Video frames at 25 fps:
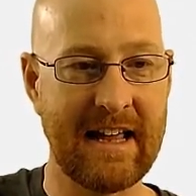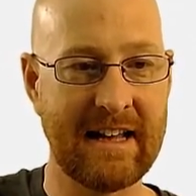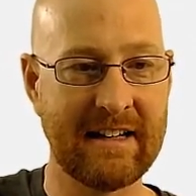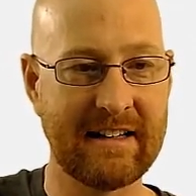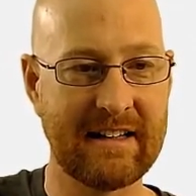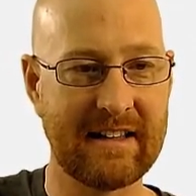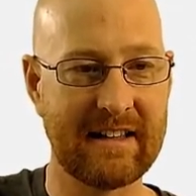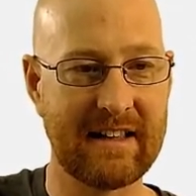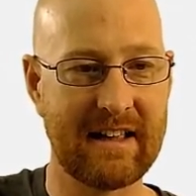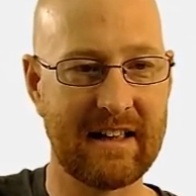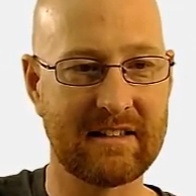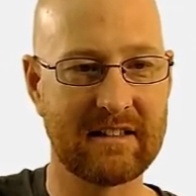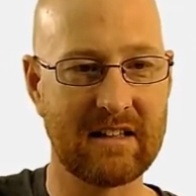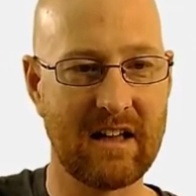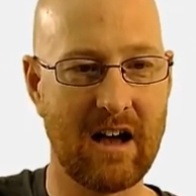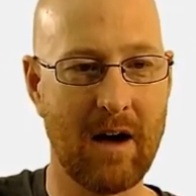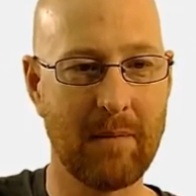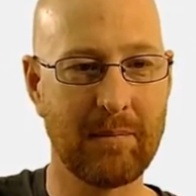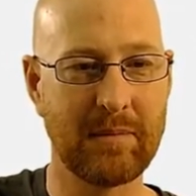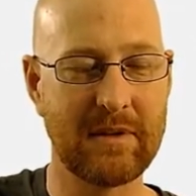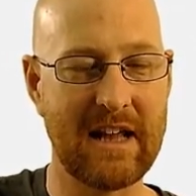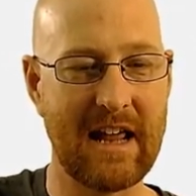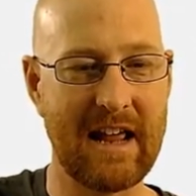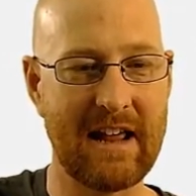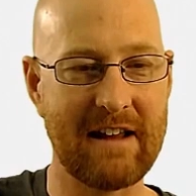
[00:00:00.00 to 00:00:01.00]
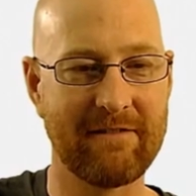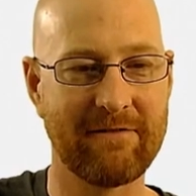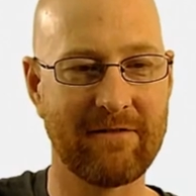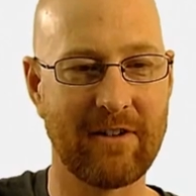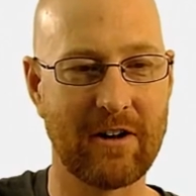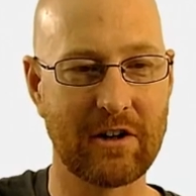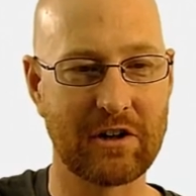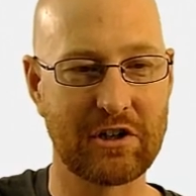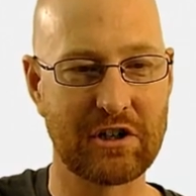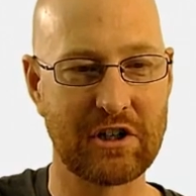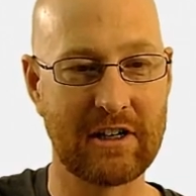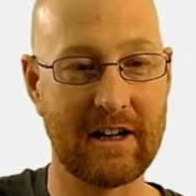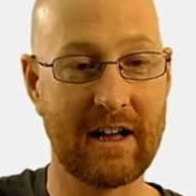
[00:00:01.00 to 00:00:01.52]
into this update
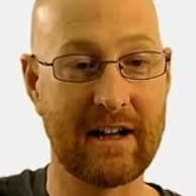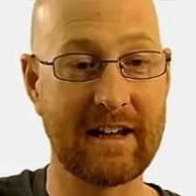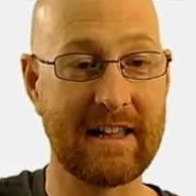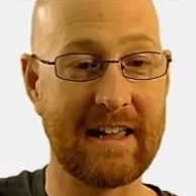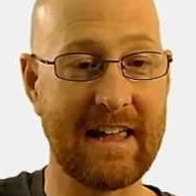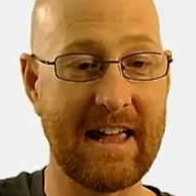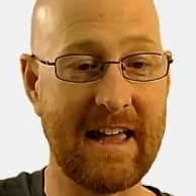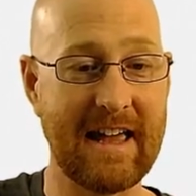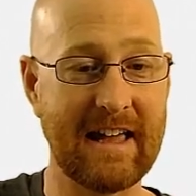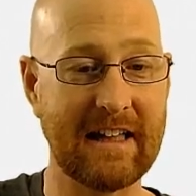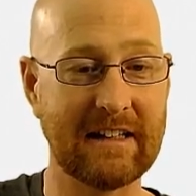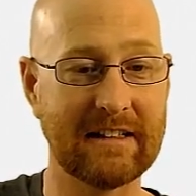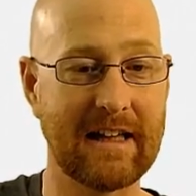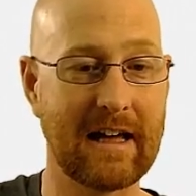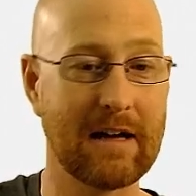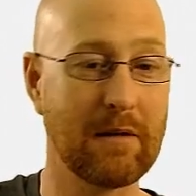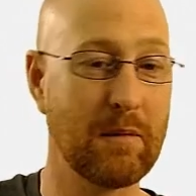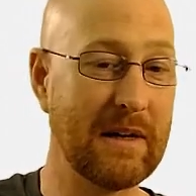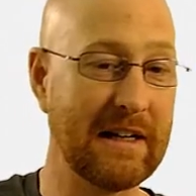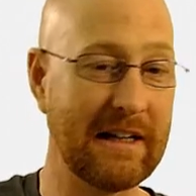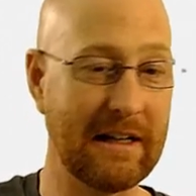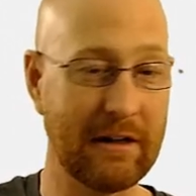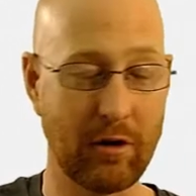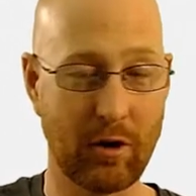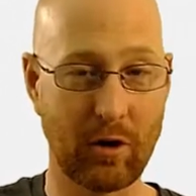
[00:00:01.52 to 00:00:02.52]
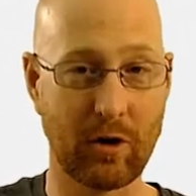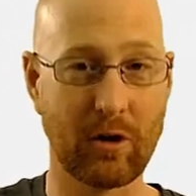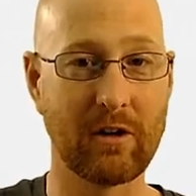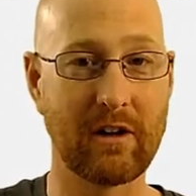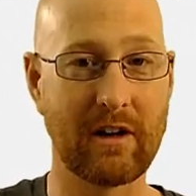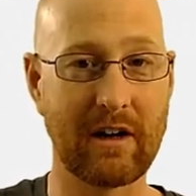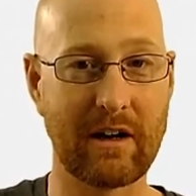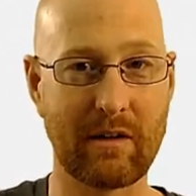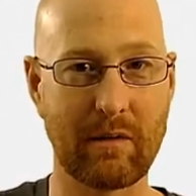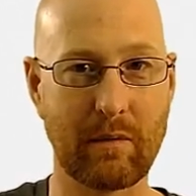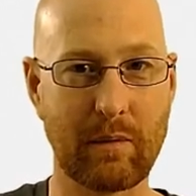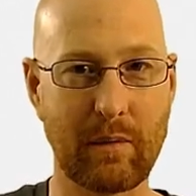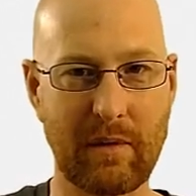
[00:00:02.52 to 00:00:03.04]
function again, like we did
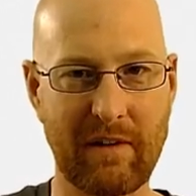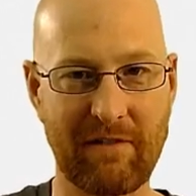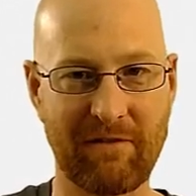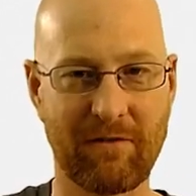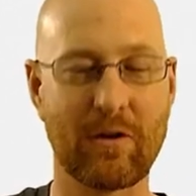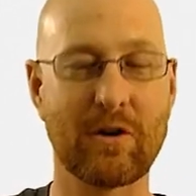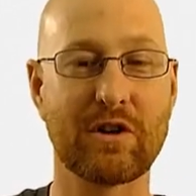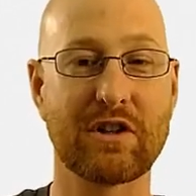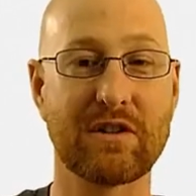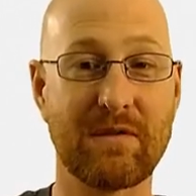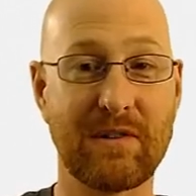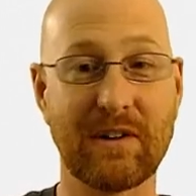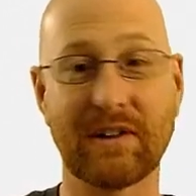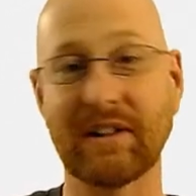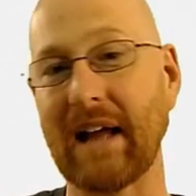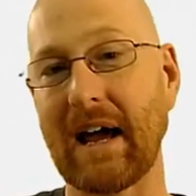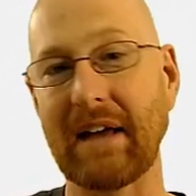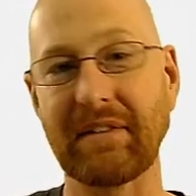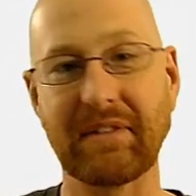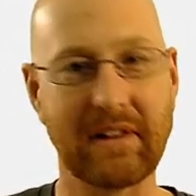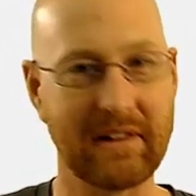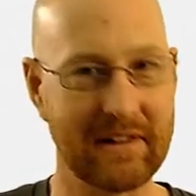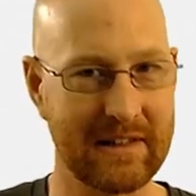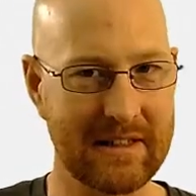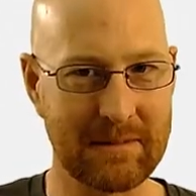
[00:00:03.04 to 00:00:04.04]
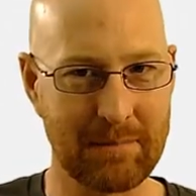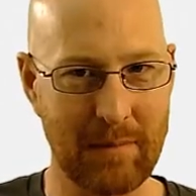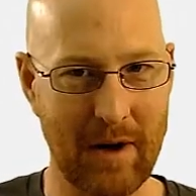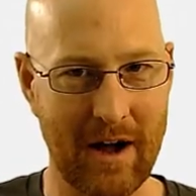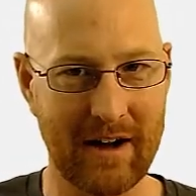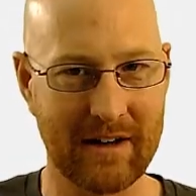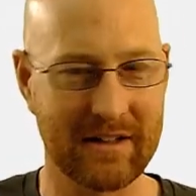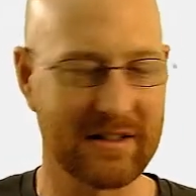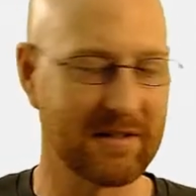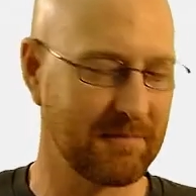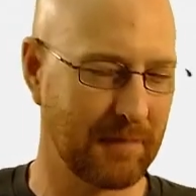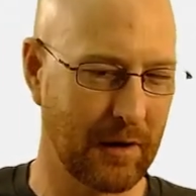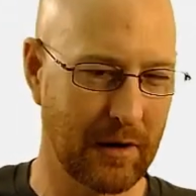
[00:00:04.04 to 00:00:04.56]
earlier when we first filled out the list
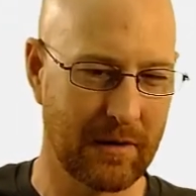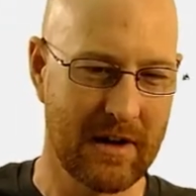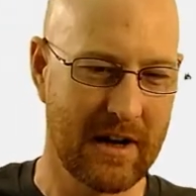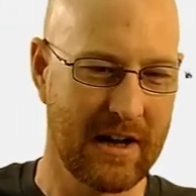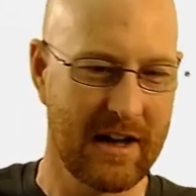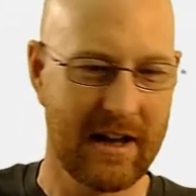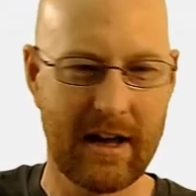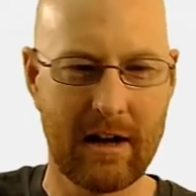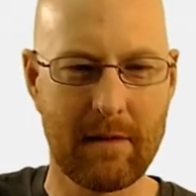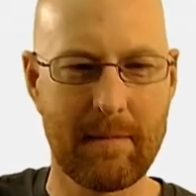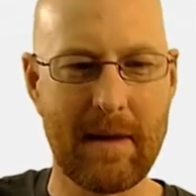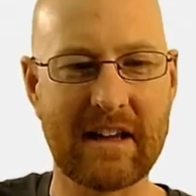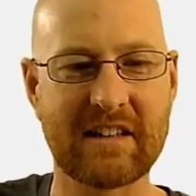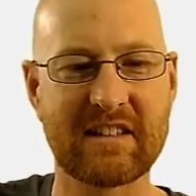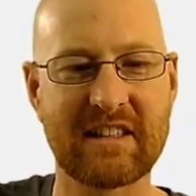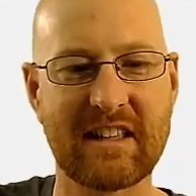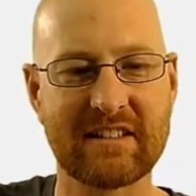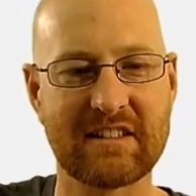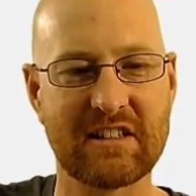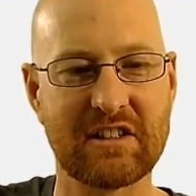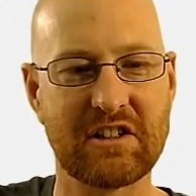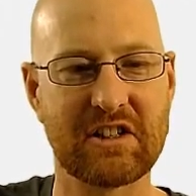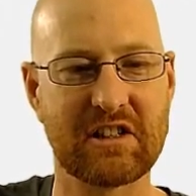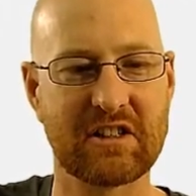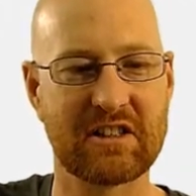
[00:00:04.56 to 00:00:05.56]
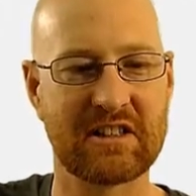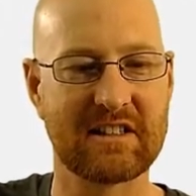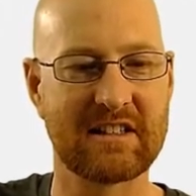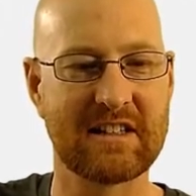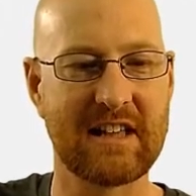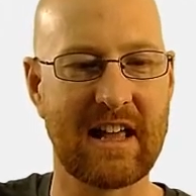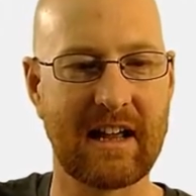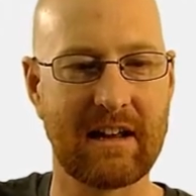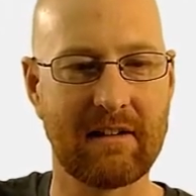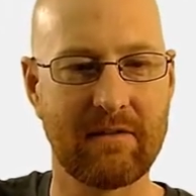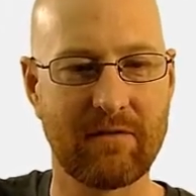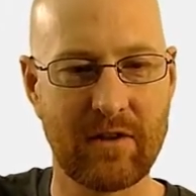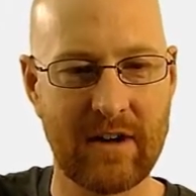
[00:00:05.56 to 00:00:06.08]
box. Well, it'll make sense in just a
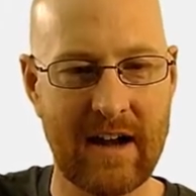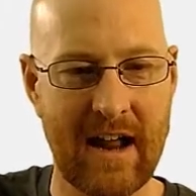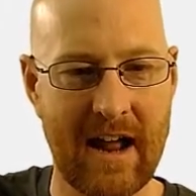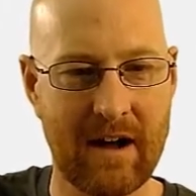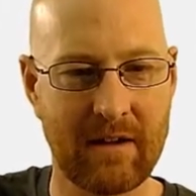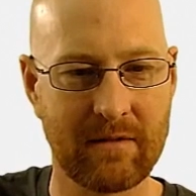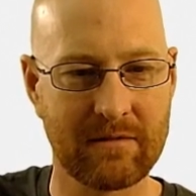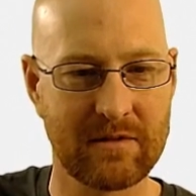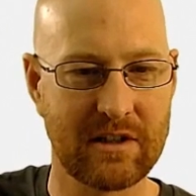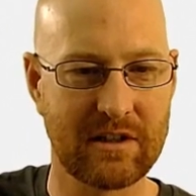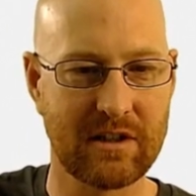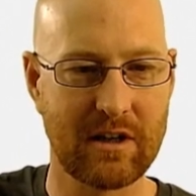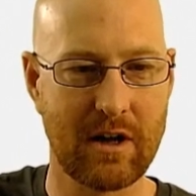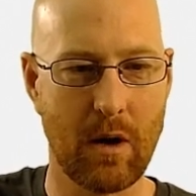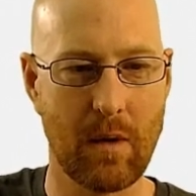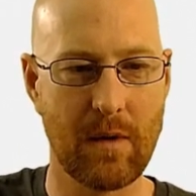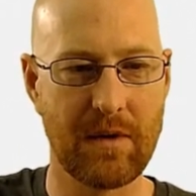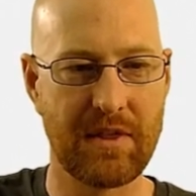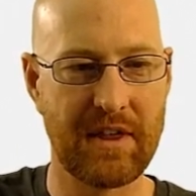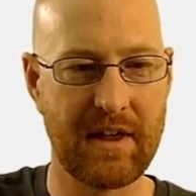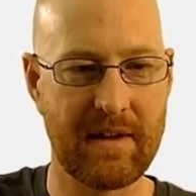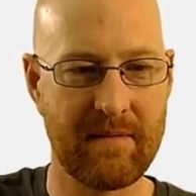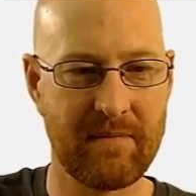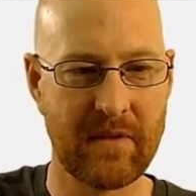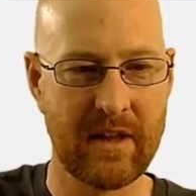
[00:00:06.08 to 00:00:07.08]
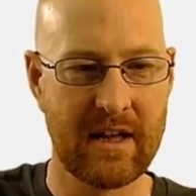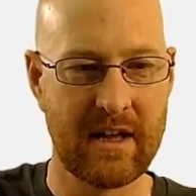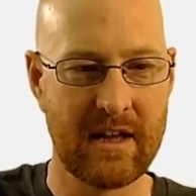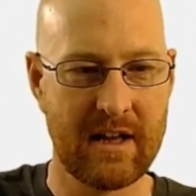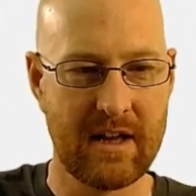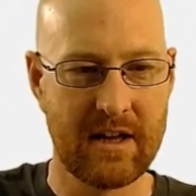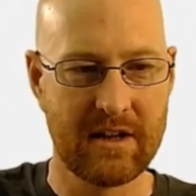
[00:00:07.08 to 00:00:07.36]
second. For now, just go with it.